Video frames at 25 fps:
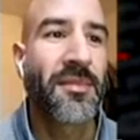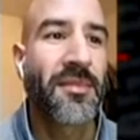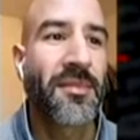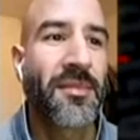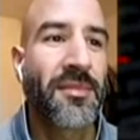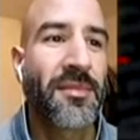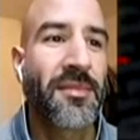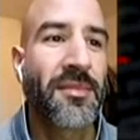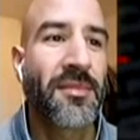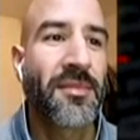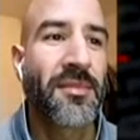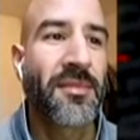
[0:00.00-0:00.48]

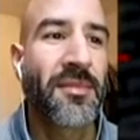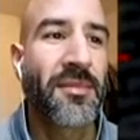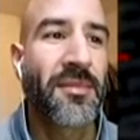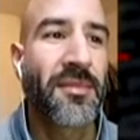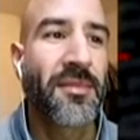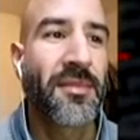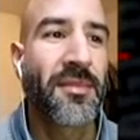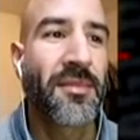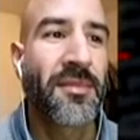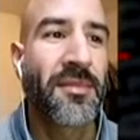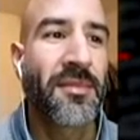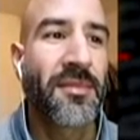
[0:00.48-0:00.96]

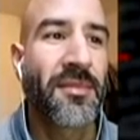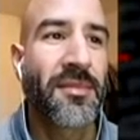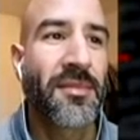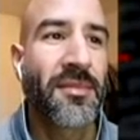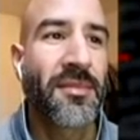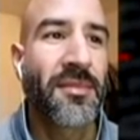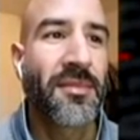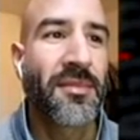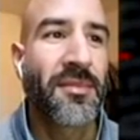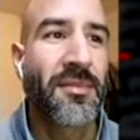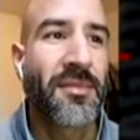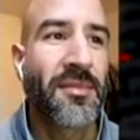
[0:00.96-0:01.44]

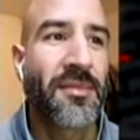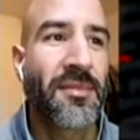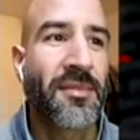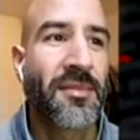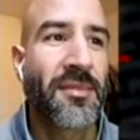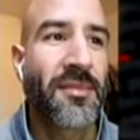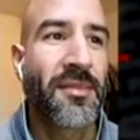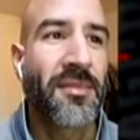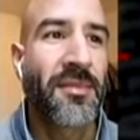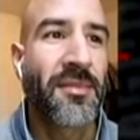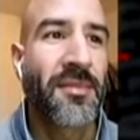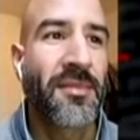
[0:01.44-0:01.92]

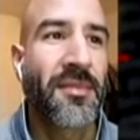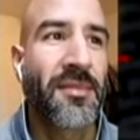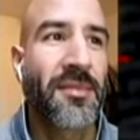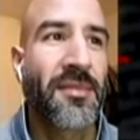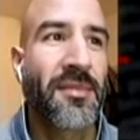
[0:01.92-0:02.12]
This person isn't speaking.